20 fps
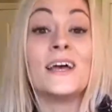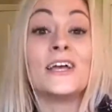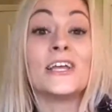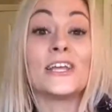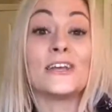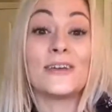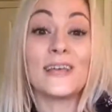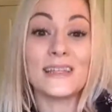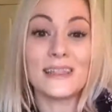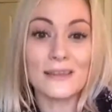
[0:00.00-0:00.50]

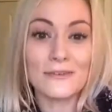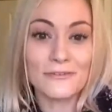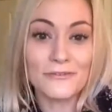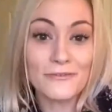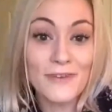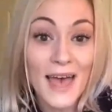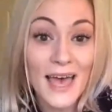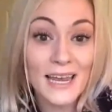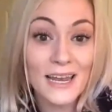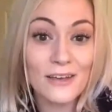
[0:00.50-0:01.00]
You get the
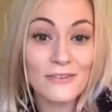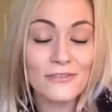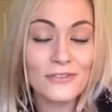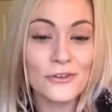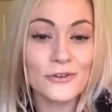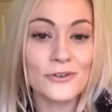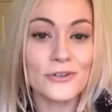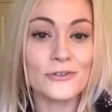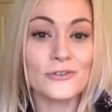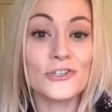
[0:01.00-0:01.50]
fat off
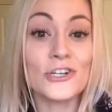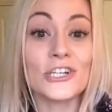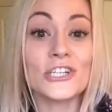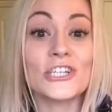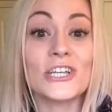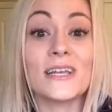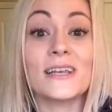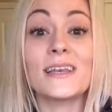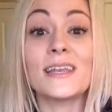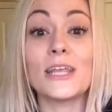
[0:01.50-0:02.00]
through
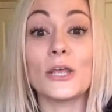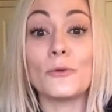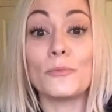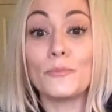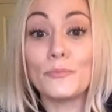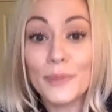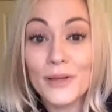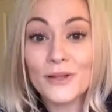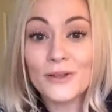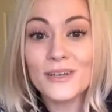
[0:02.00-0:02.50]
nutrition, you
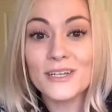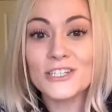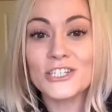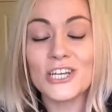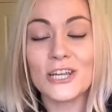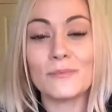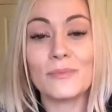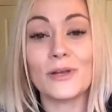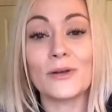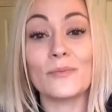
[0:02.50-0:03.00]
build and
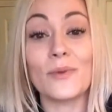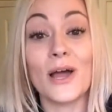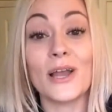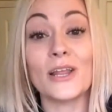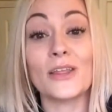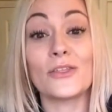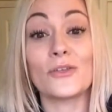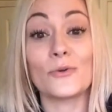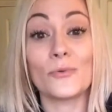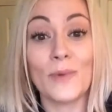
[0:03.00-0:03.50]
shape your body
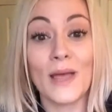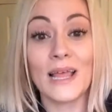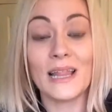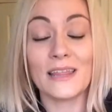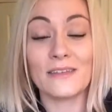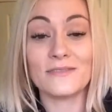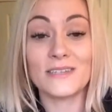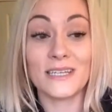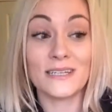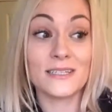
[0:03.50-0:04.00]
through
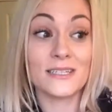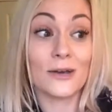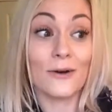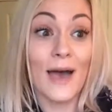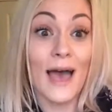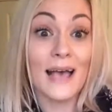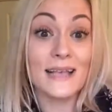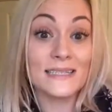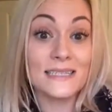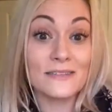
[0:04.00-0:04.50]
weightlifting. So
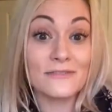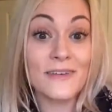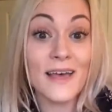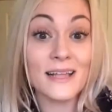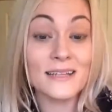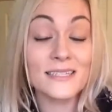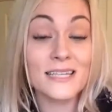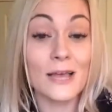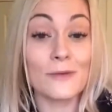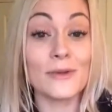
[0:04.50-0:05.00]
as the
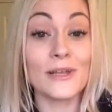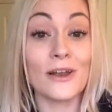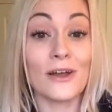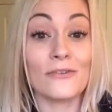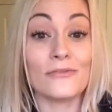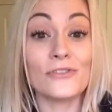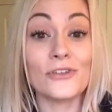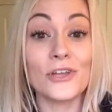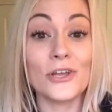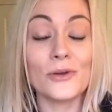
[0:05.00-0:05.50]
fat's coming
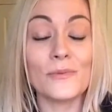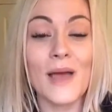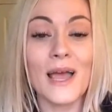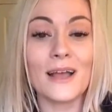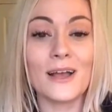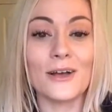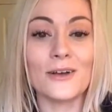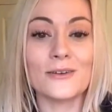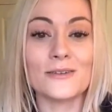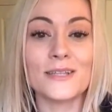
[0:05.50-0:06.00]
off through your
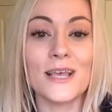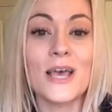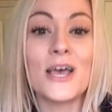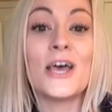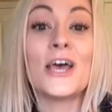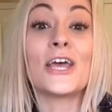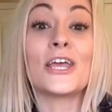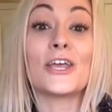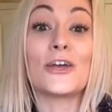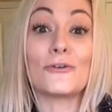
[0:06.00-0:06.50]
macros,
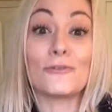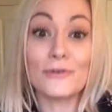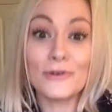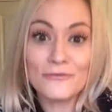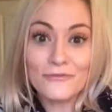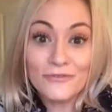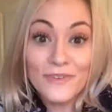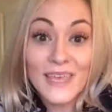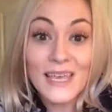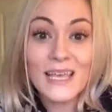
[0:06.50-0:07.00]
you're
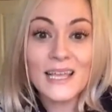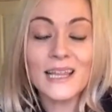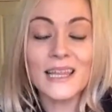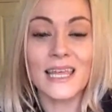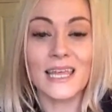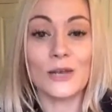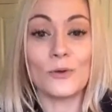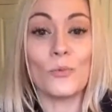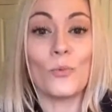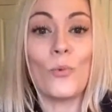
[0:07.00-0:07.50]

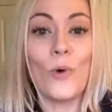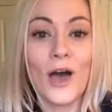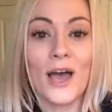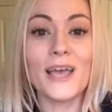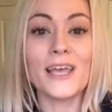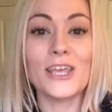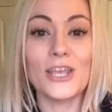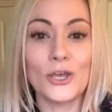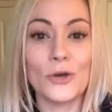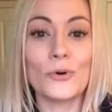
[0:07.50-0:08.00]
revealing
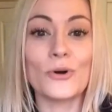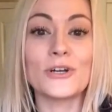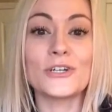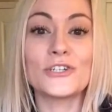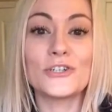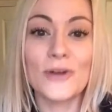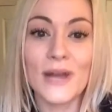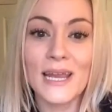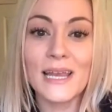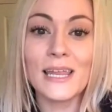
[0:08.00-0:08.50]
what your
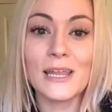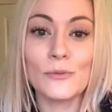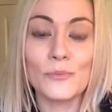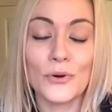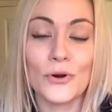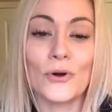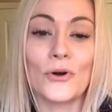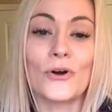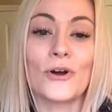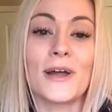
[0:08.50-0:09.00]
training
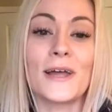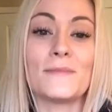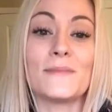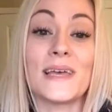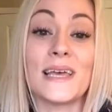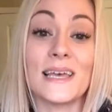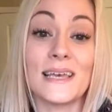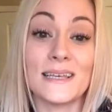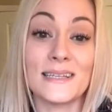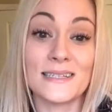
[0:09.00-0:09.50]
program
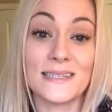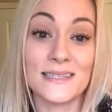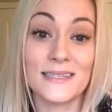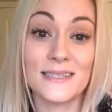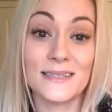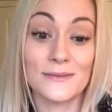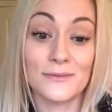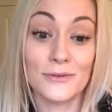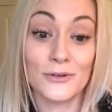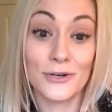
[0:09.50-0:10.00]
is
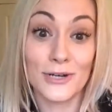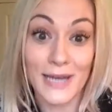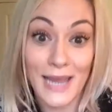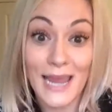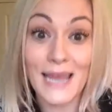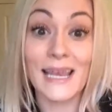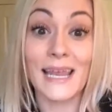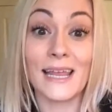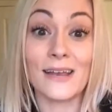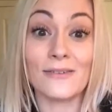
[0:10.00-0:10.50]

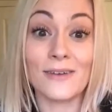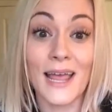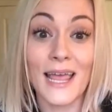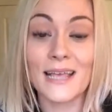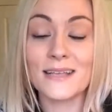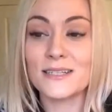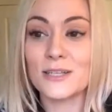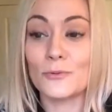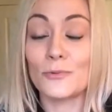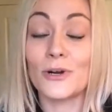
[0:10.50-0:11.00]
creating, right?
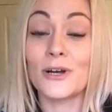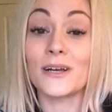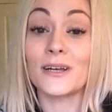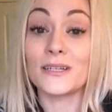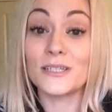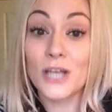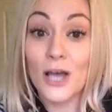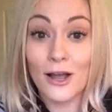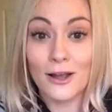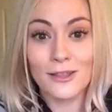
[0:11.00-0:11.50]
So we're going to
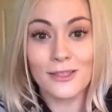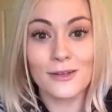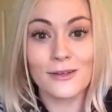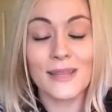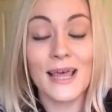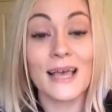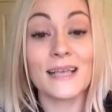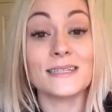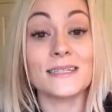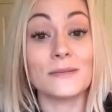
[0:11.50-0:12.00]
talk through
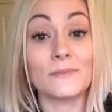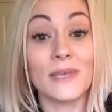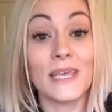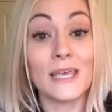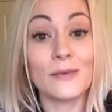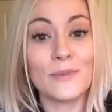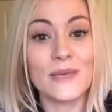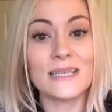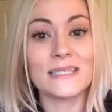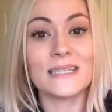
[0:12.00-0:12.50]
that, some key
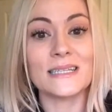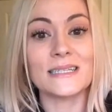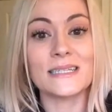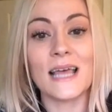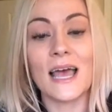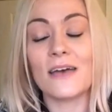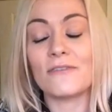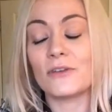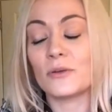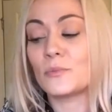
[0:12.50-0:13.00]
pieces to
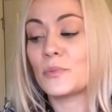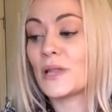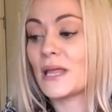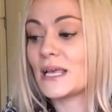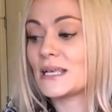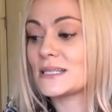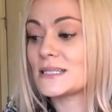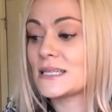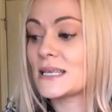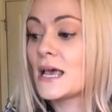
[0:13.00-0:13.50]
have in
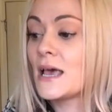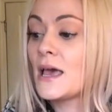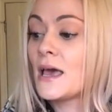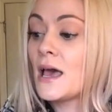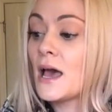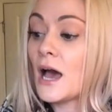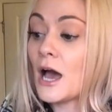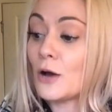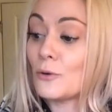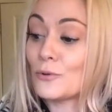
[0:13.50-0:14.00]
place.
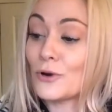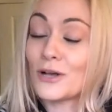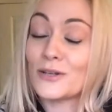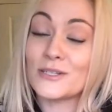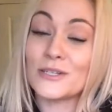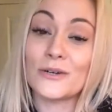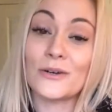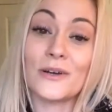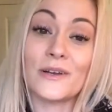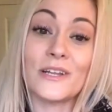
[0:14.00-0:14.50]
We're
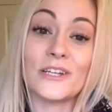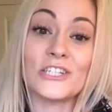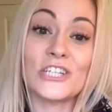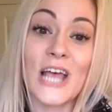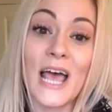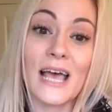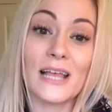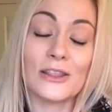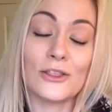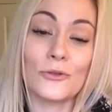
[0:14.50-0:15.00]
also going to
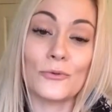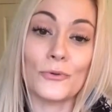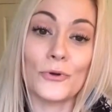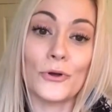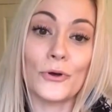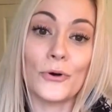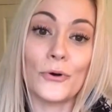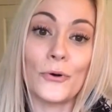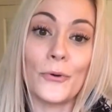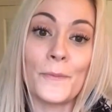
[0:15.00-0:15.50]
chat
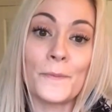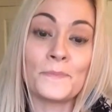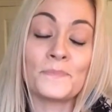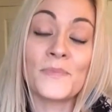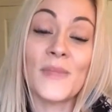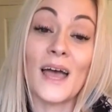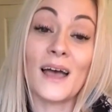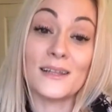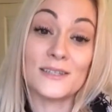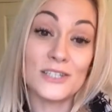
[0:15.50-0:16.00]
through
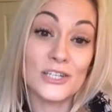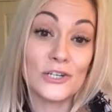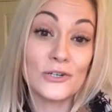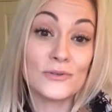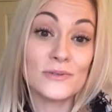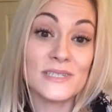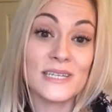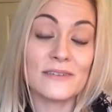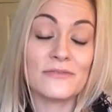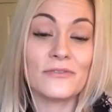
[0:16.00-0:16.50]
two
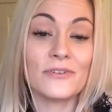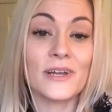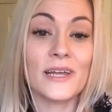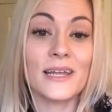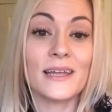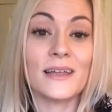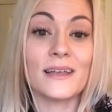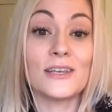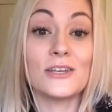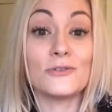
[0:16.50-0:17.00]

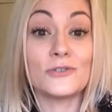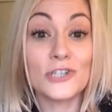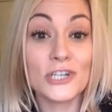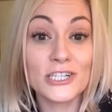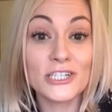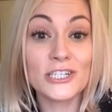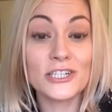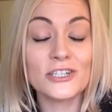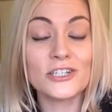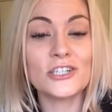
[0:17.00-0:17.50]
different
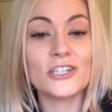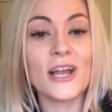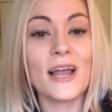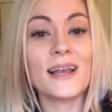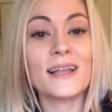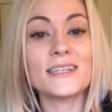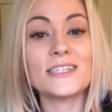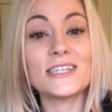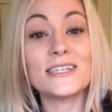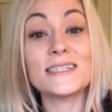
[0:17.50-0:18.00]
nutrition
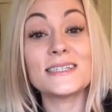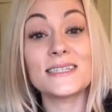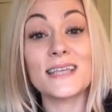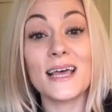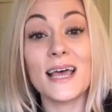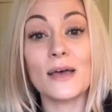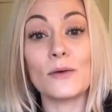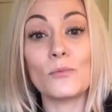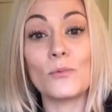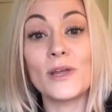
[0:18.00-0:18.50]
strategies
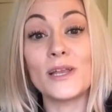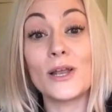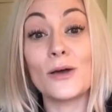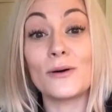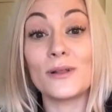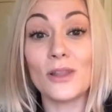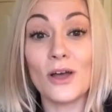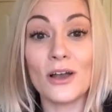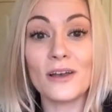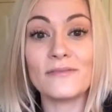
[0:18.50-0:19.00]
that we know a
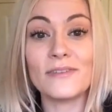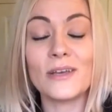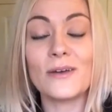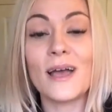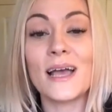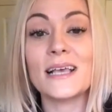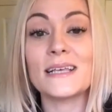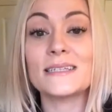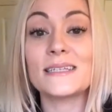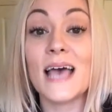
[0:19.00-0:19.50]
lot of you
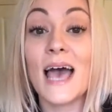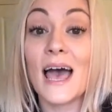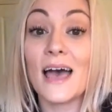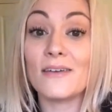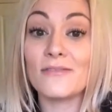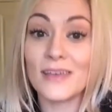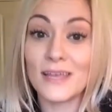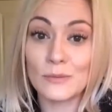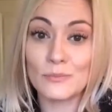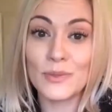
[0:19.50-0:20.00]
guys have
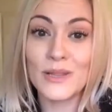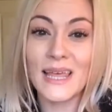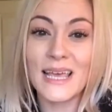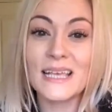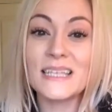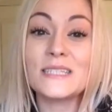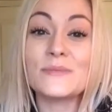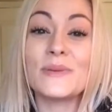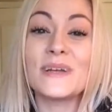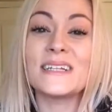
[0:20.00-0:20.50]
in
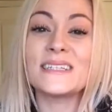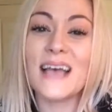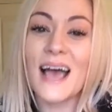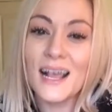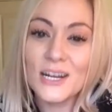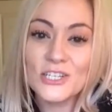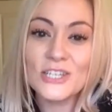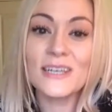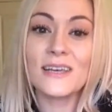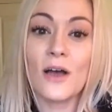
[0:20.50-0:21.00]
place, but it's
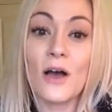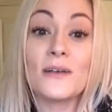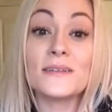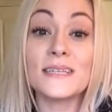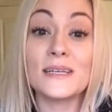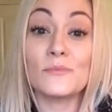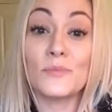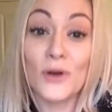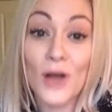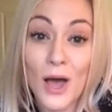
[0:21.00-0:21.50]
actually
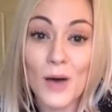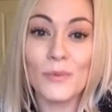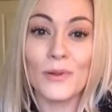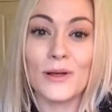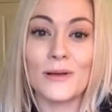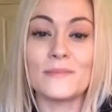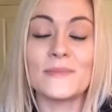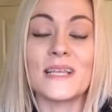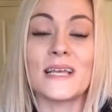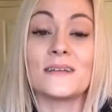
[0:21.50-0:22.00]
causing
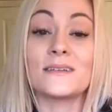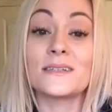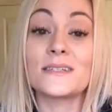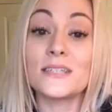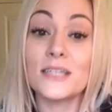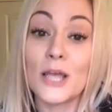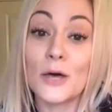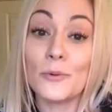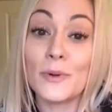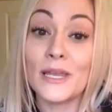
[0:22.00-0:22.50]
problems and
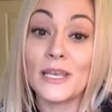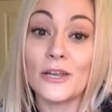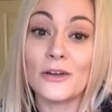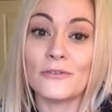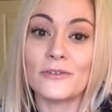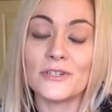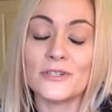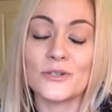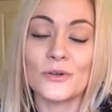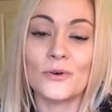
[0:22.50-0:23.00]
slowing your
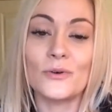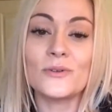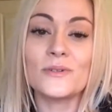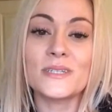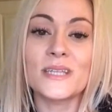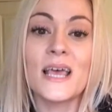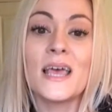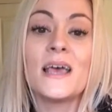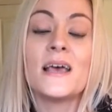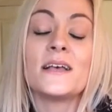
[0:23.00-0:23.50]
results.